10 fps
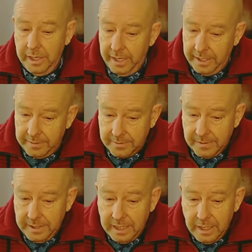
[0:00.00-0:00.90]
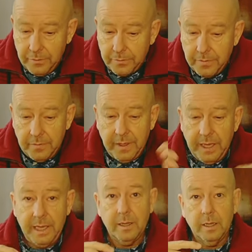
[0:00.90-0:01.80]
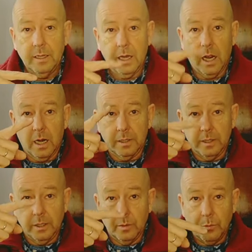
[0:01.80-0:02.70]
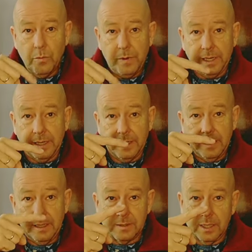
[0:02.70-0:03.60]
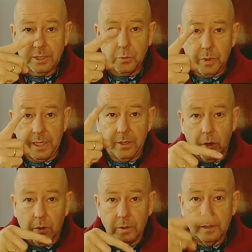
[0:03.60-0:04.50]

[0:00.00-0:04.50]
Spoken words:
And if they are moving in such a way or